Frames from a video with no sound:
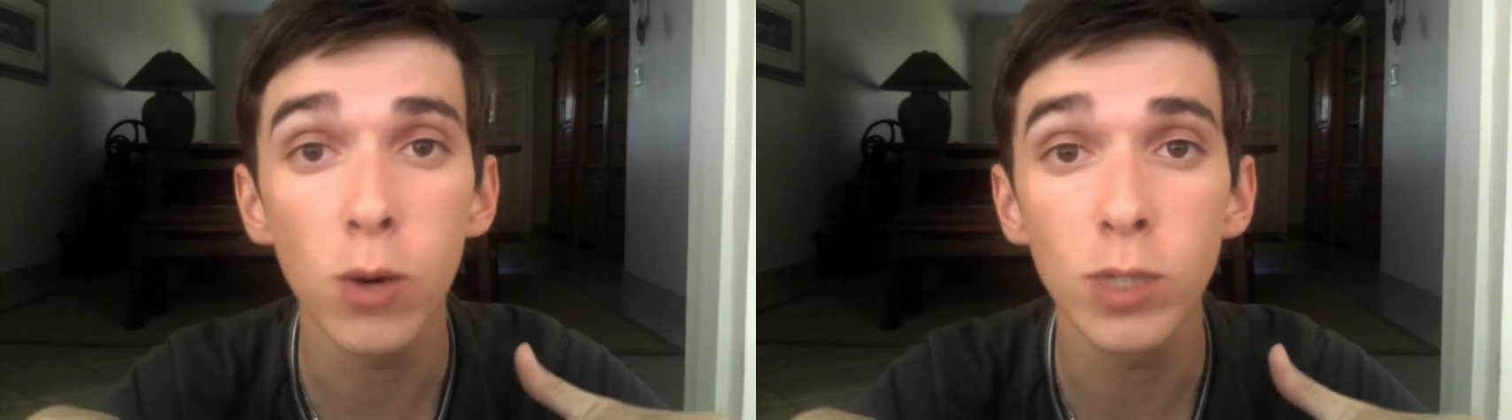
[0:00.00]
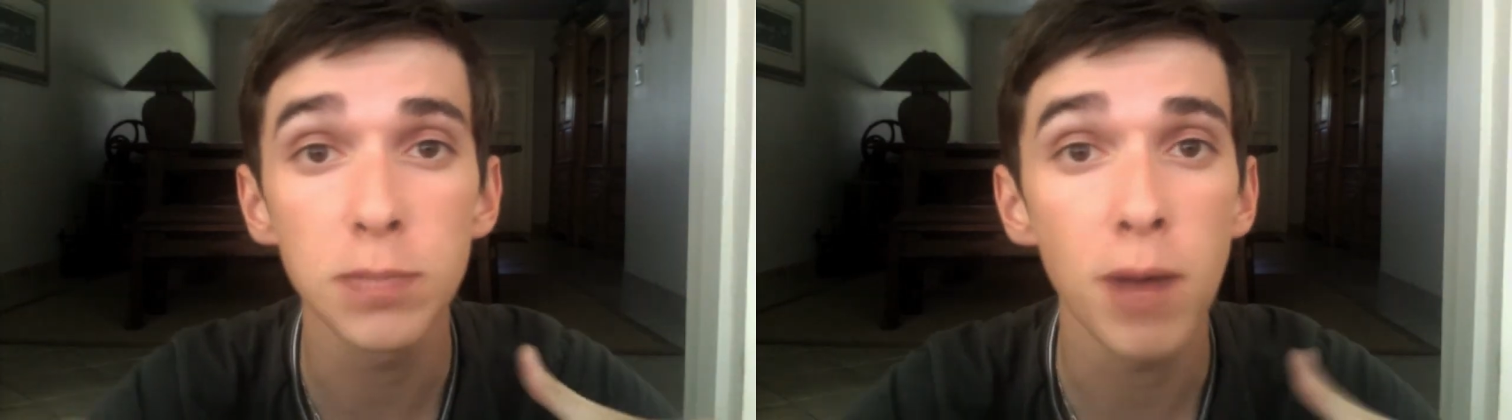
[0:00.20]

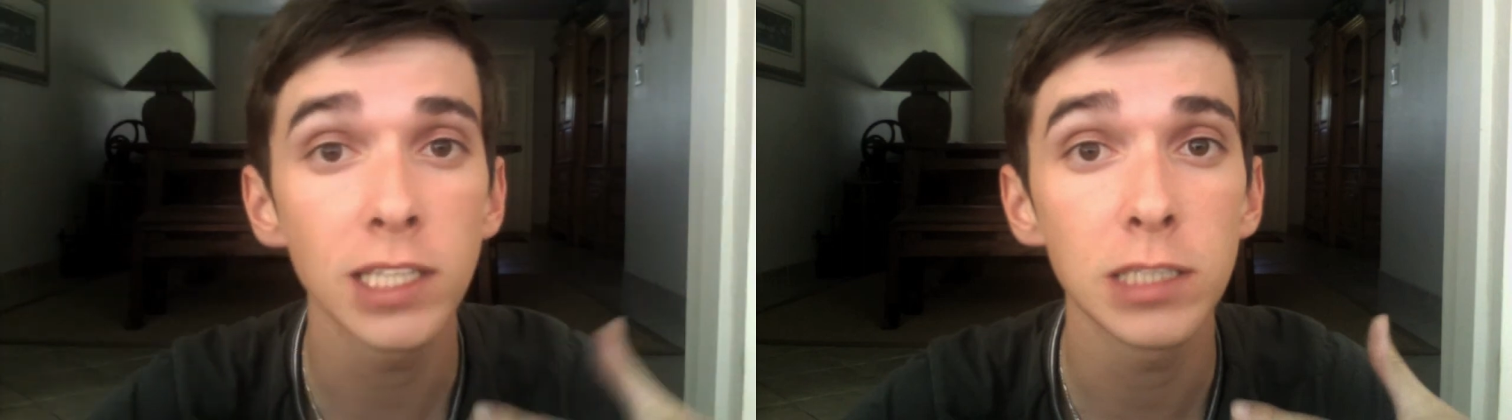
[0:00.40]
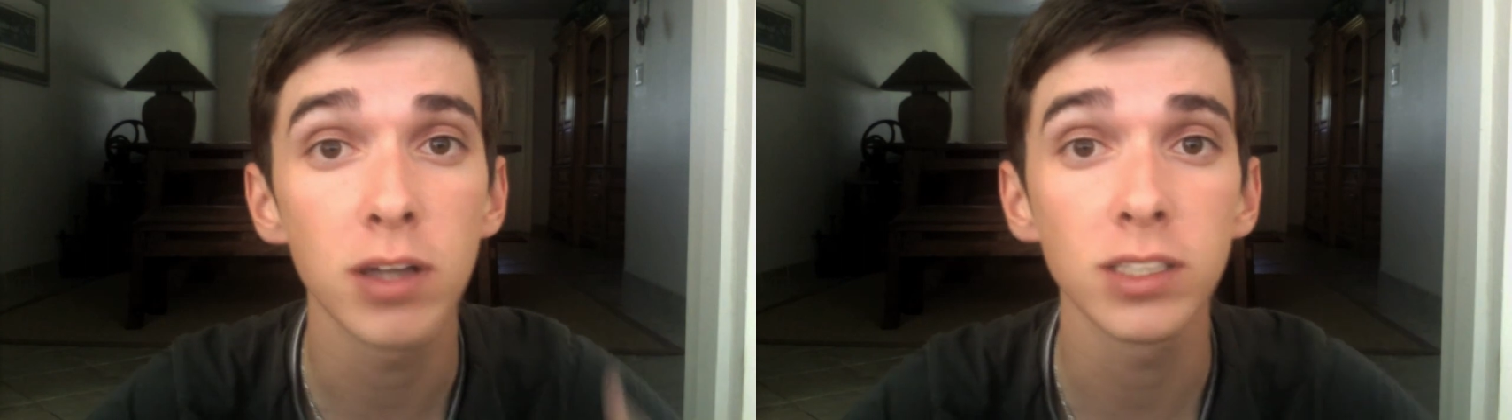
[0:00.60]

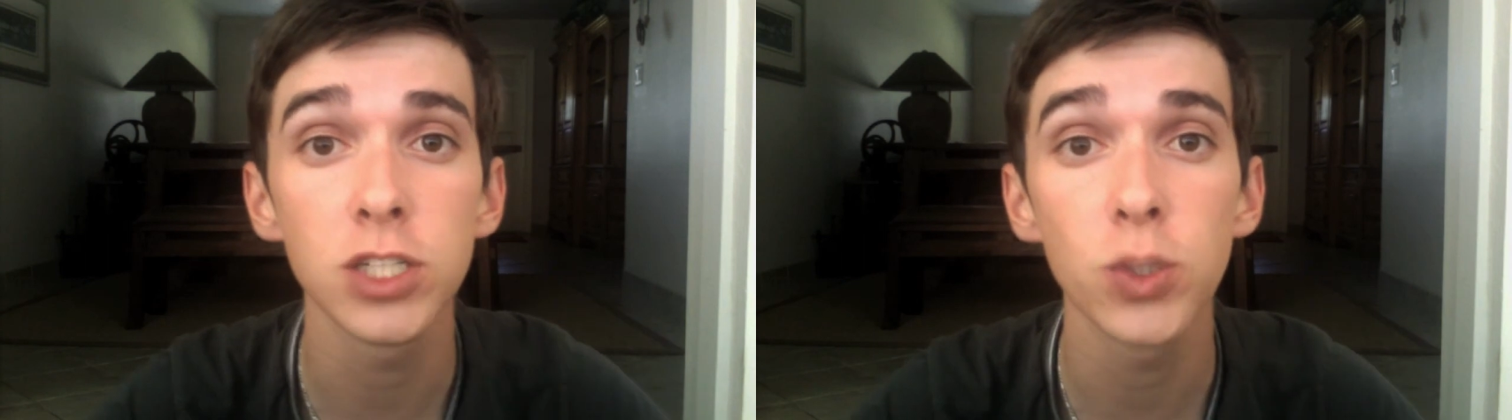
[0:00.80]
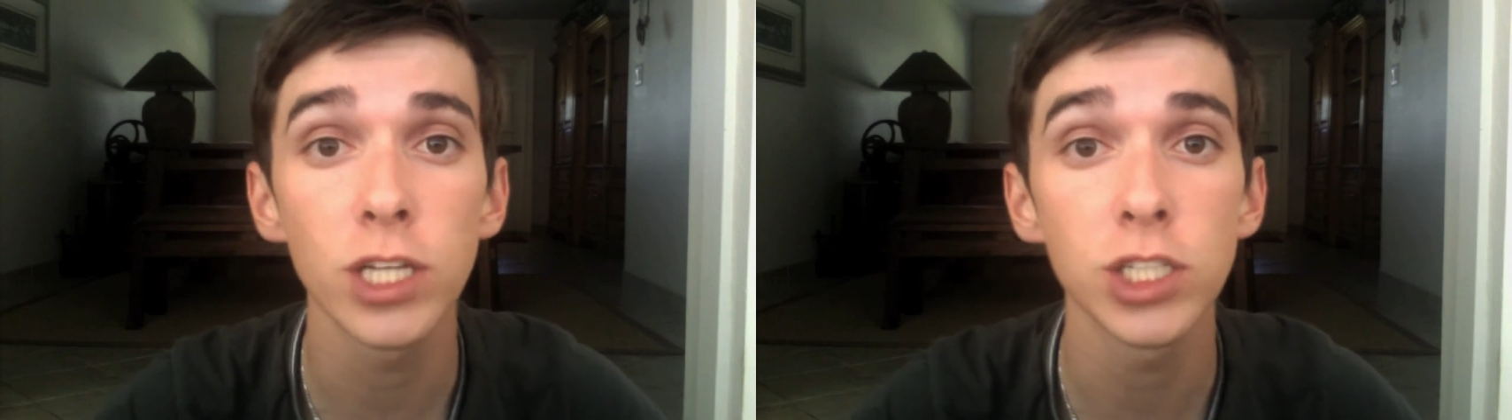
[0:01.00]
response about
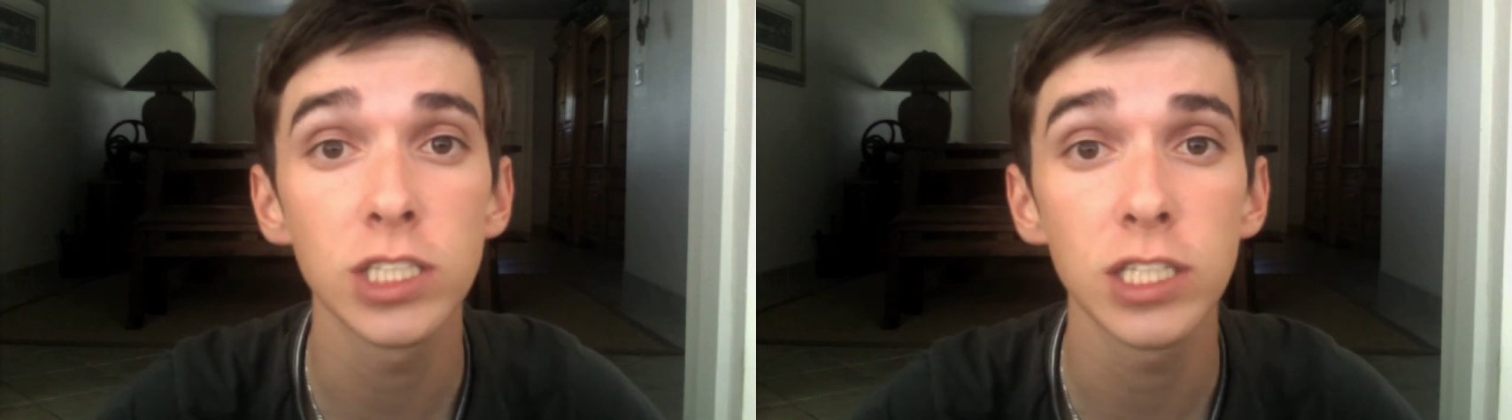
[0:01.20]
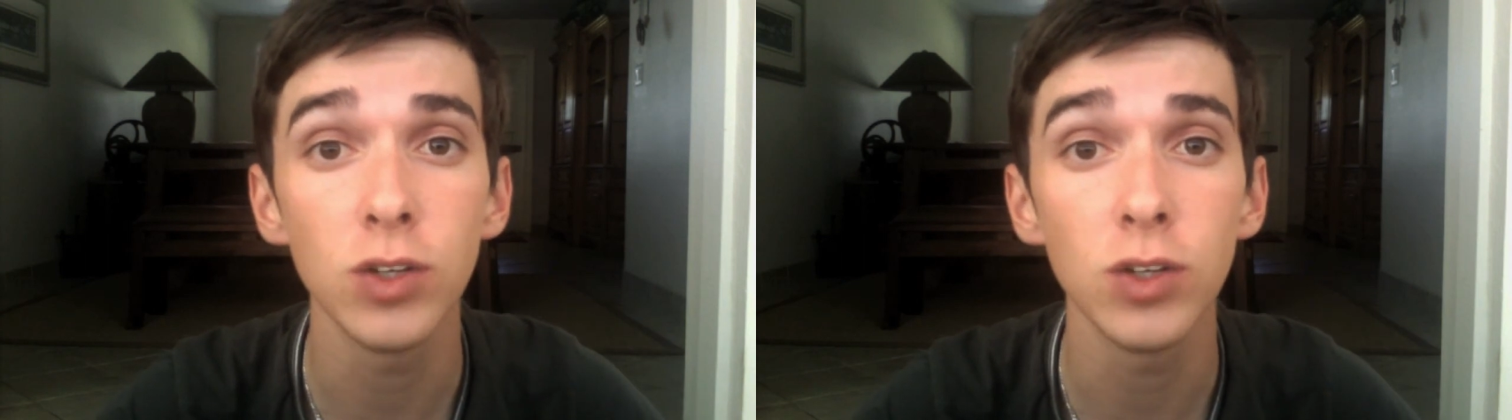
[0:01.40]
situations
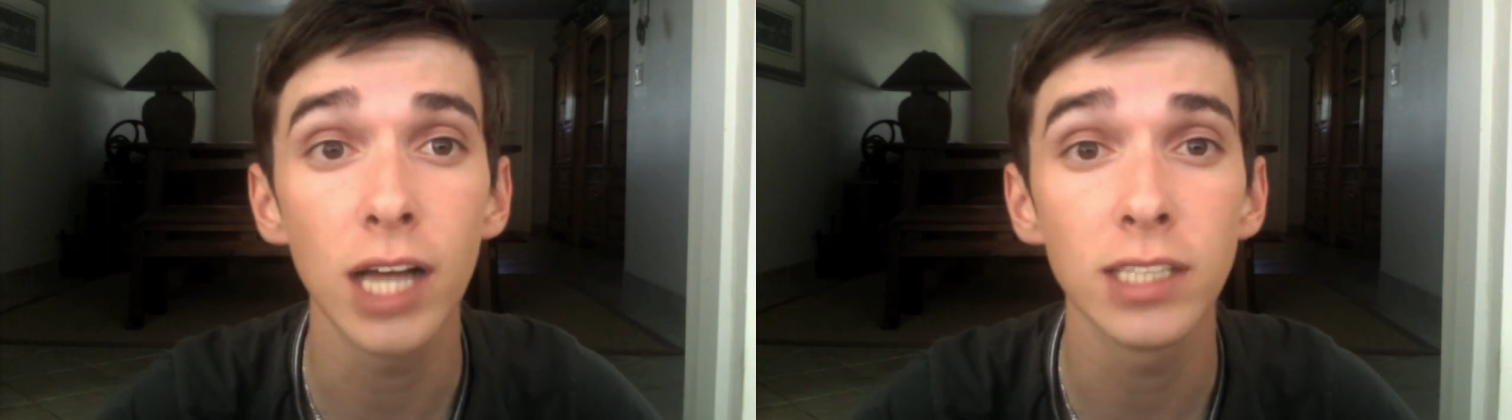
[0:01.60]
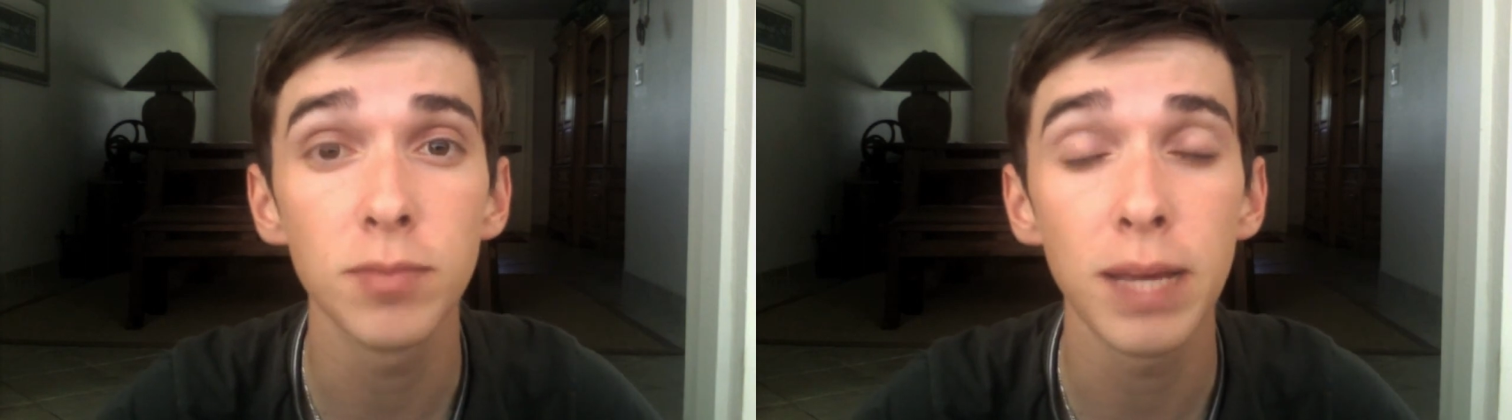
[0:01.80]
that you
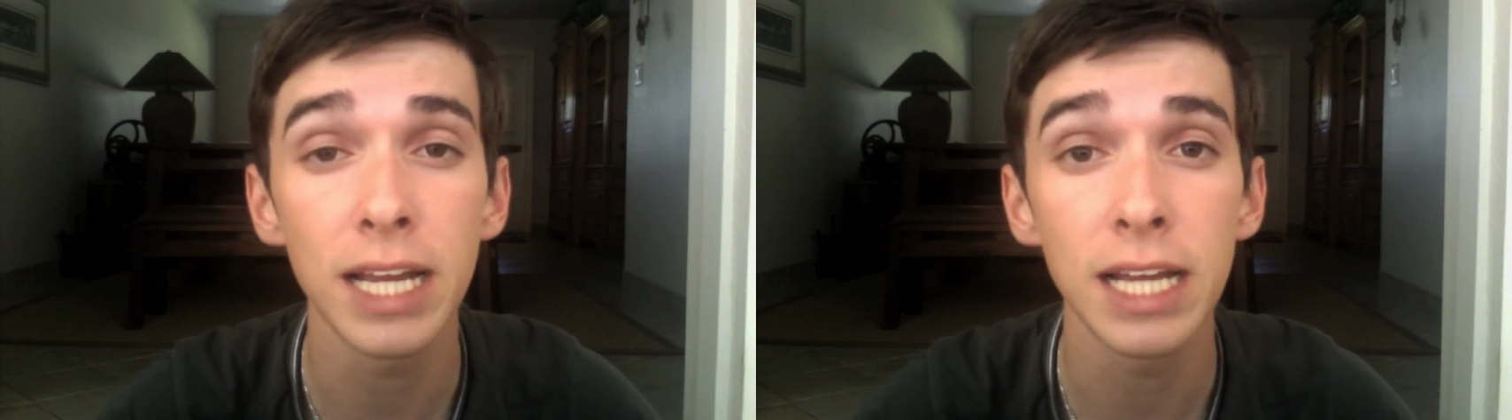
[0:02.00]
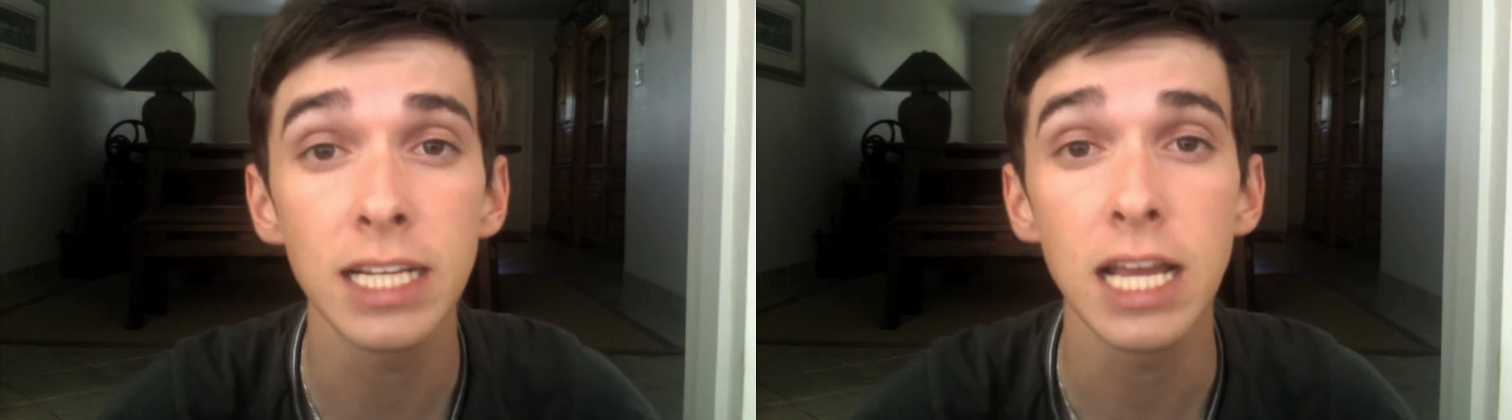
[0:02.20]
guys have been
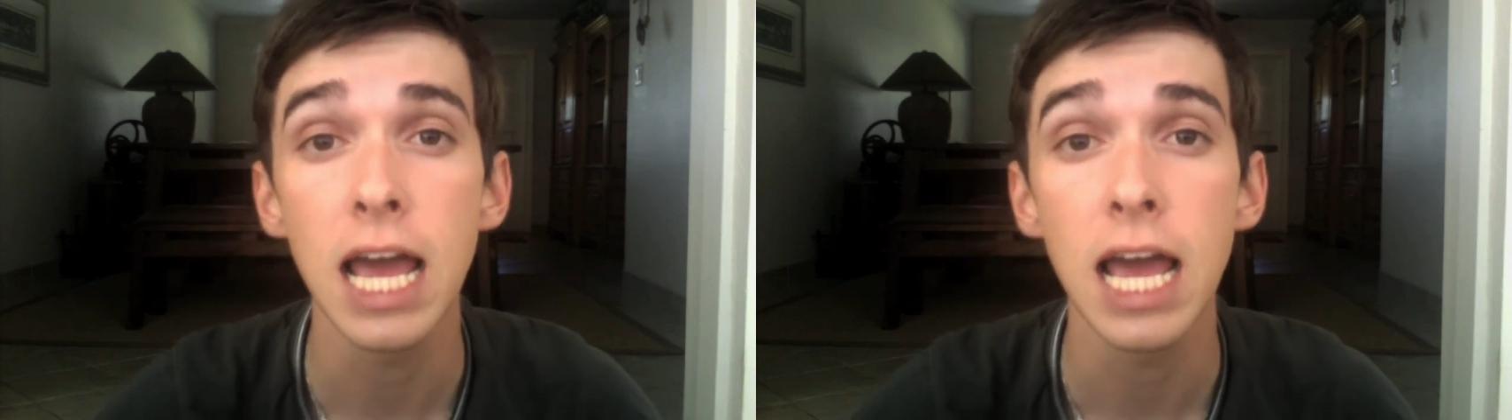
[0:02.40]
in,